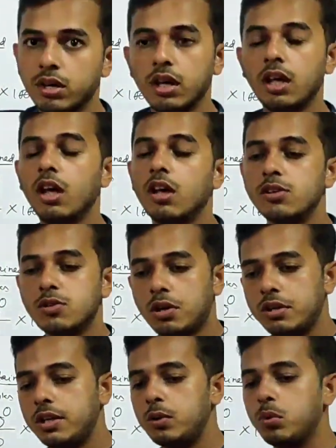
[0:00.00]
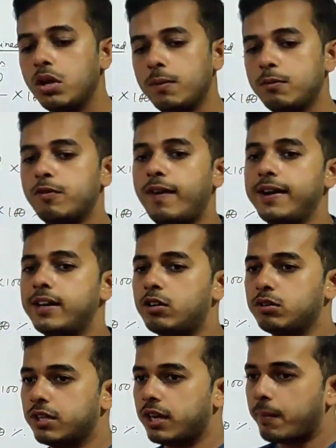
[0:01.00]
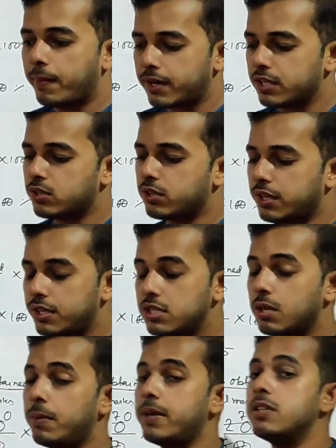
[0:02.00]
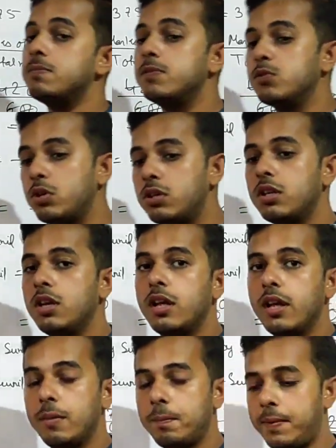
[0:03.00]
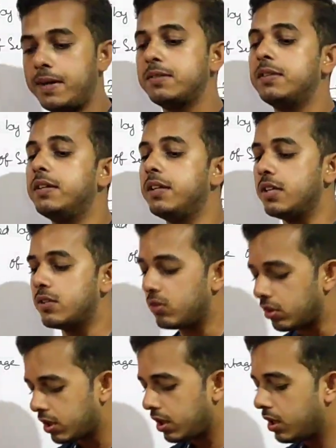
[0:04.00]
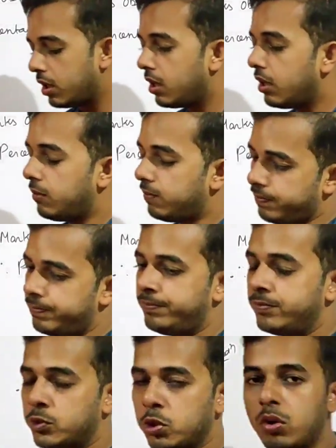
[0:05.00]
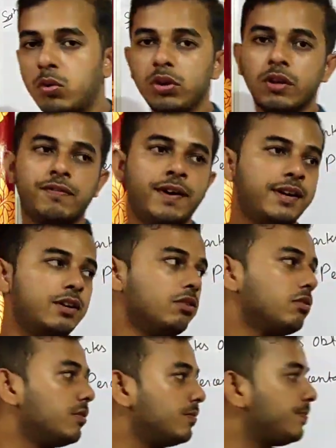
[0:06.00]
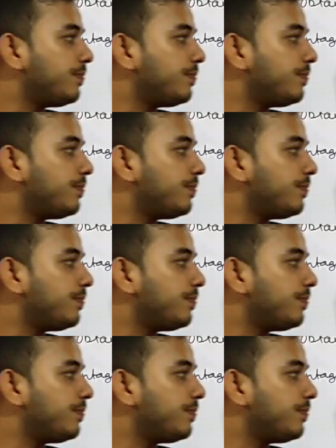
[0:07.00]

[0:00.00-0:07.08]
Okay, so that we have to find out their average. That is average means what? Percentage. Okay, so we have find out.